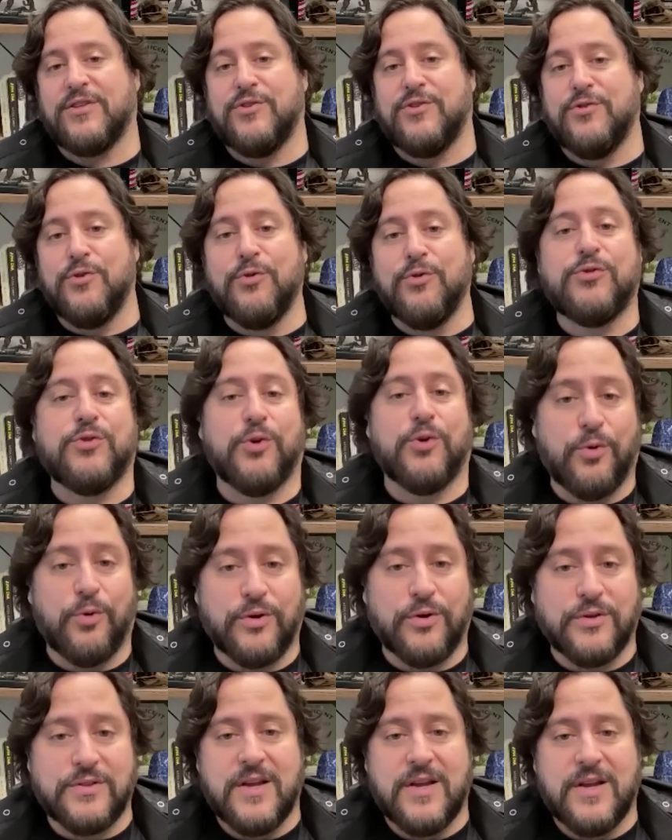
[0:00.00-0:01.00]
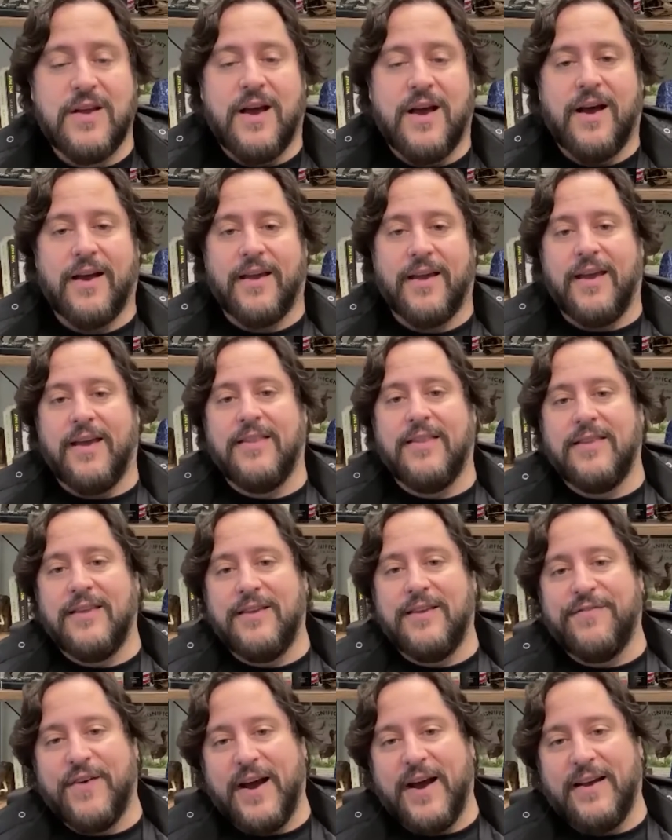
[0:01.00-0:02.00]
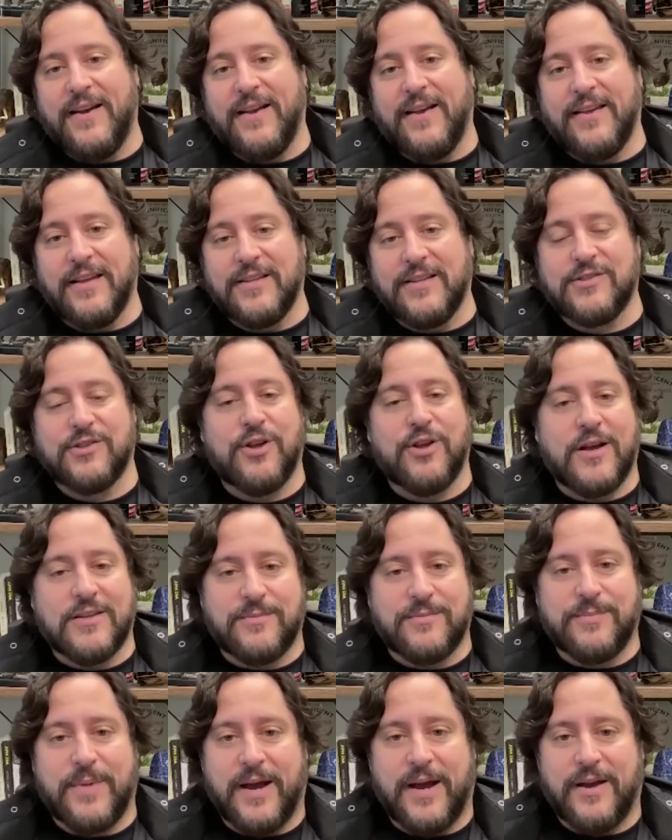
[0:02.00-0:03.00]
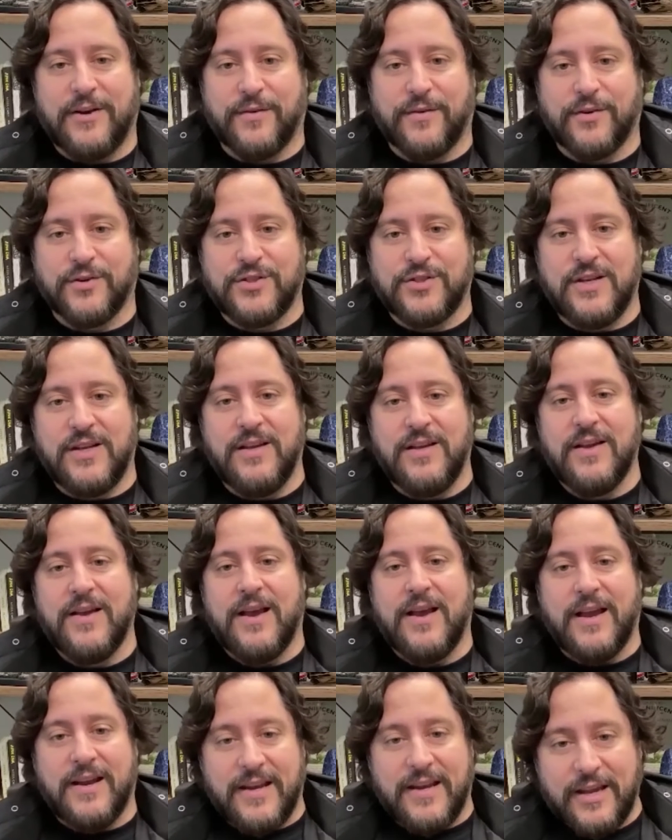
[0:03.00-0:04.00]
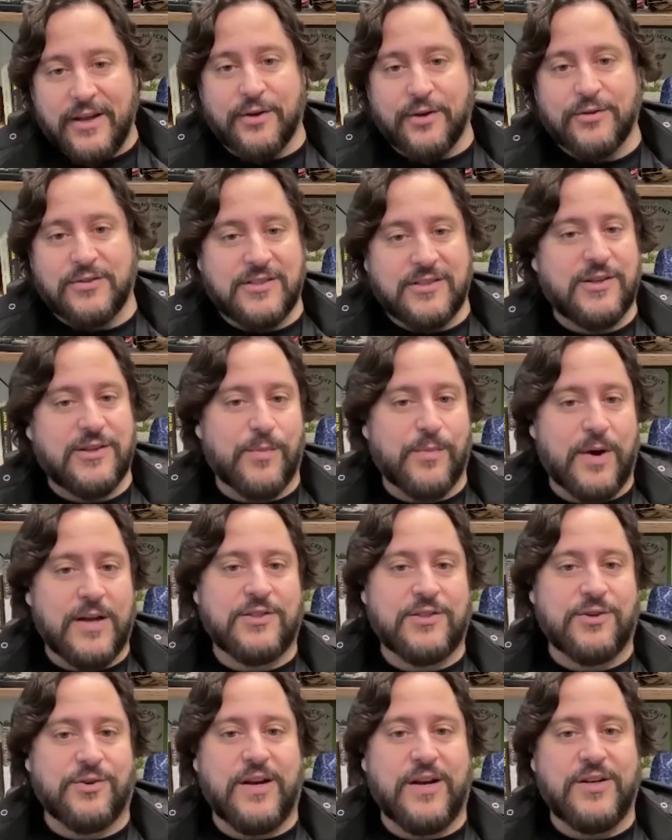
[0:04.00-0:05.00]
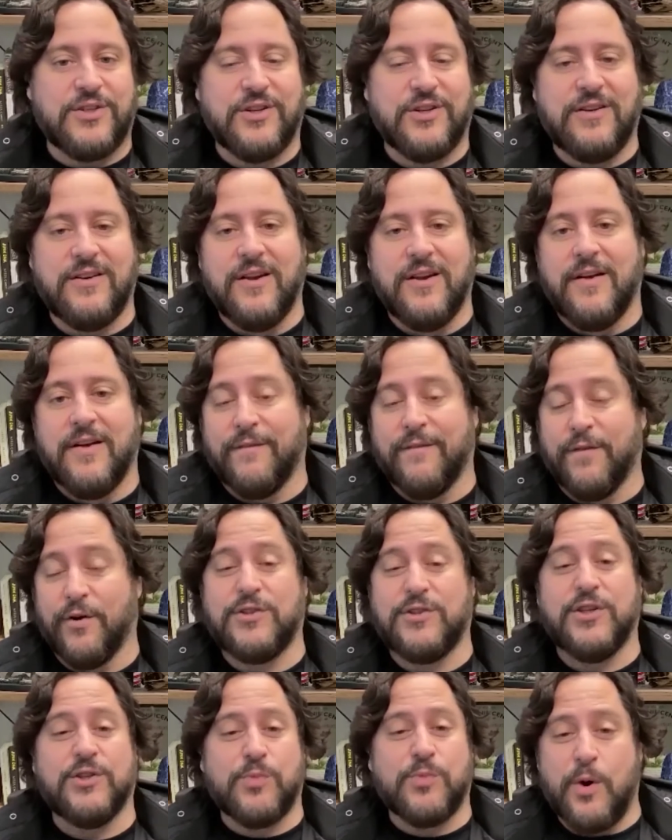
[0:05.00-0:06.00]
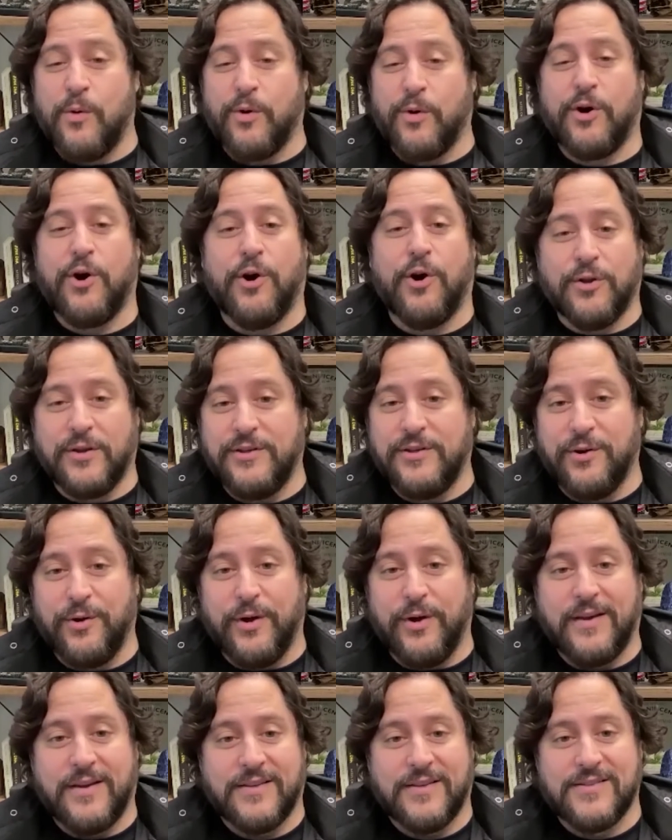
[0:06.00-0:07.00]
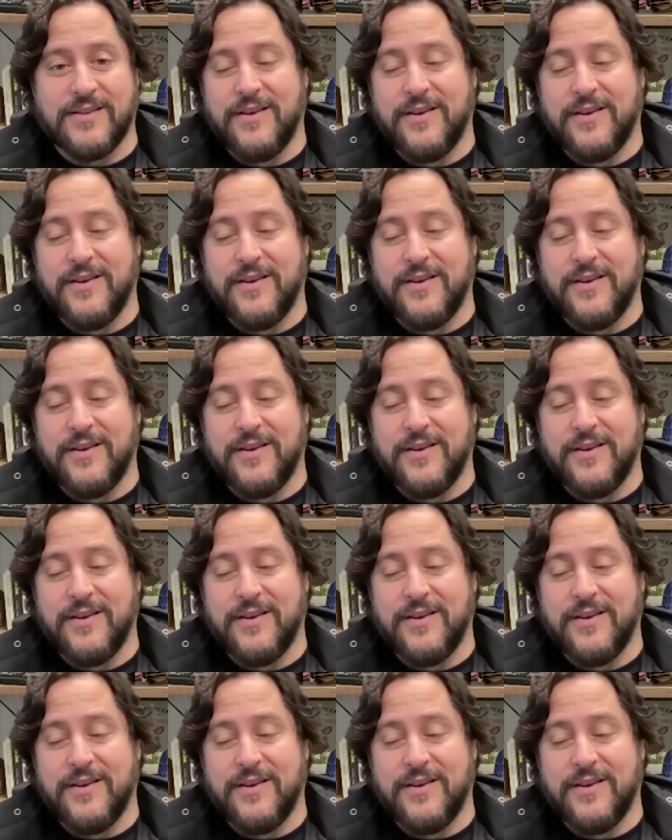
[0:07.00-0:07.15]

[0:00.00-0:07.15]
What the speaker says: new tools in the fight against loss of biodiversity and ecosystem restoration versus what we're currently doing. Because